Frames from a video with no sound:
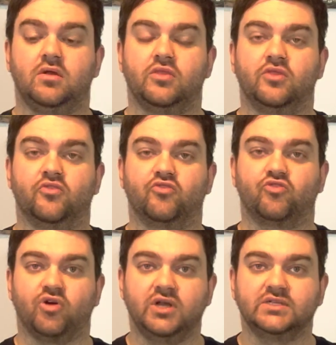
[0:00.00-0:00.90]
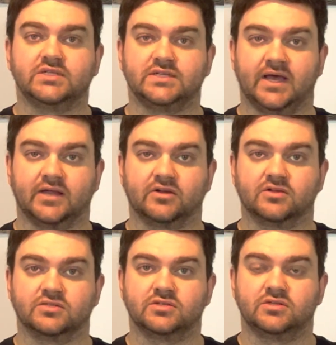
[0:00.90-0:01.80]
The front
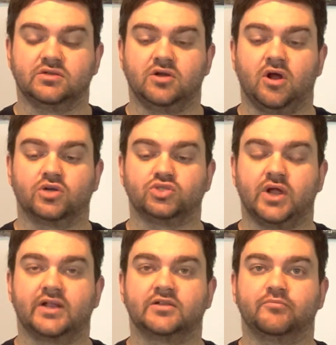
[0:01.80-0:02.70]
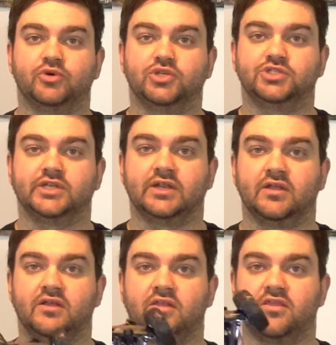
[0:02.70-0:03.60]
tires are trying to push it
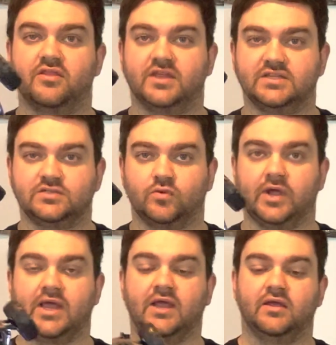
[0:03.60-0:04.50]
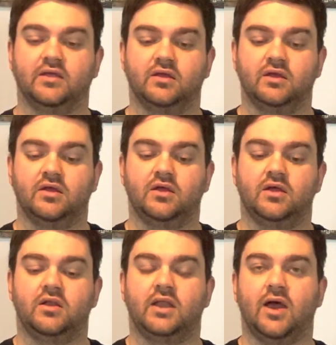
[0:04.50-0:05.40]
this way.
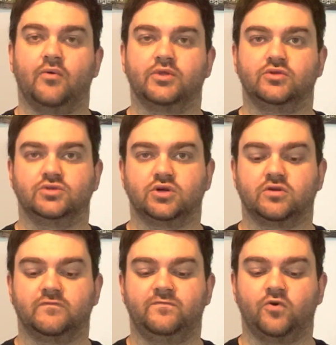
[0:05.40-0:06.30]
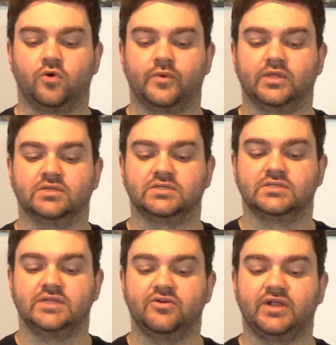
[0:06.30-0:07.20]
Now, when you turn four-wheel
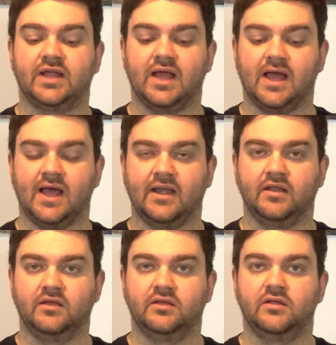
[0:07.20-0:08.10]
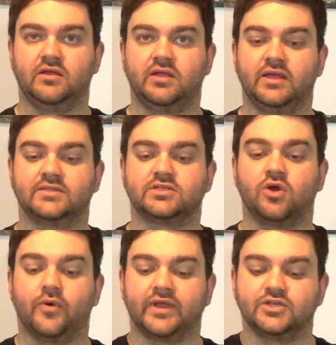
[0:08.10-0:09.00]
steering on, it's
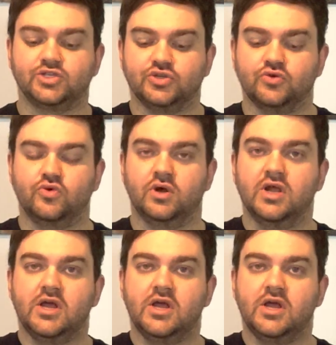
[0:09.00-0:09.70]
going to